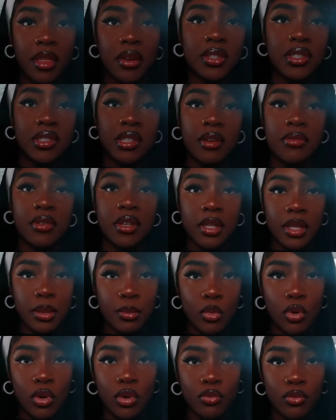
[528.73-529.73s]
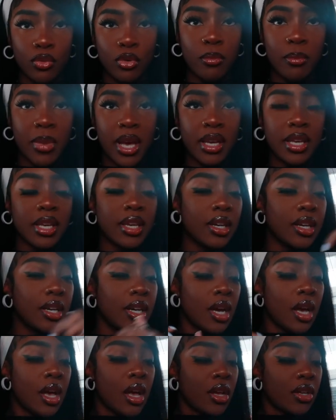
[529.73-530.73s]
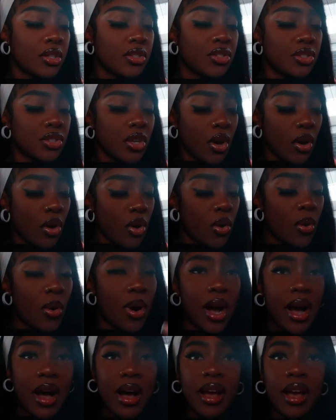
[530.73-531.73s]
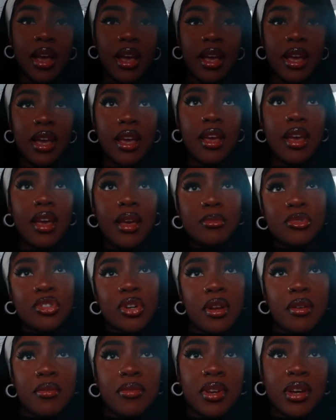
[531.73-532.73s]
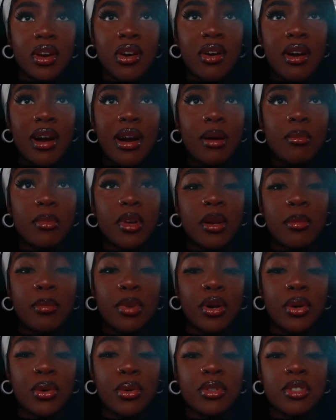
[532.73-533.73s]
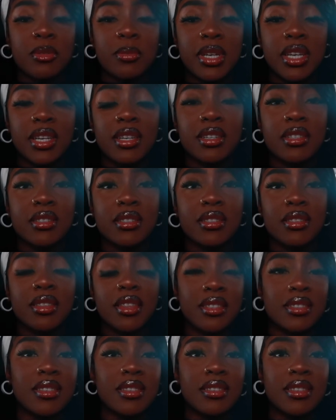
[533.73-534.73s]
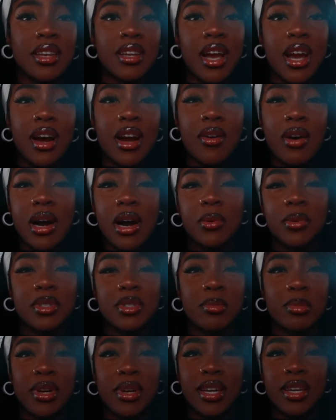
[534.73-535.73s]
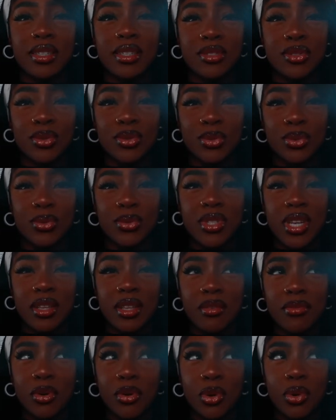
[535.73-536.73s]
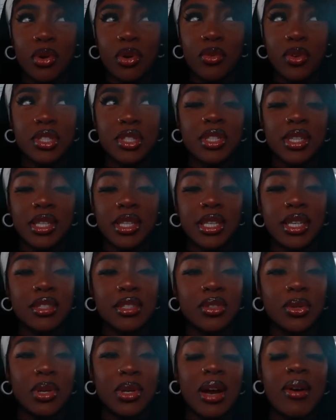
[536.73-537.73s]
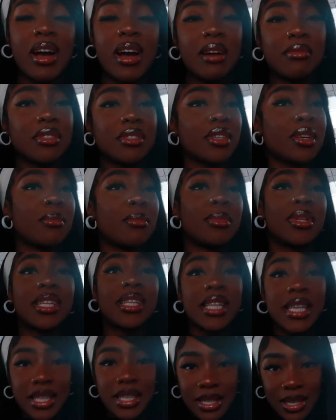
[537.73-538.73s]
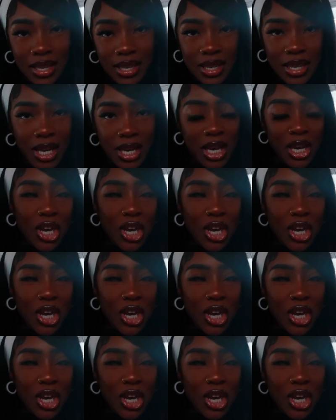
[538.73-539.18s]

there's definitely more room back here. So I am trying to figure out how I'm gonna pose because this isn't how I was planning to take the photo originally. So now I have to completely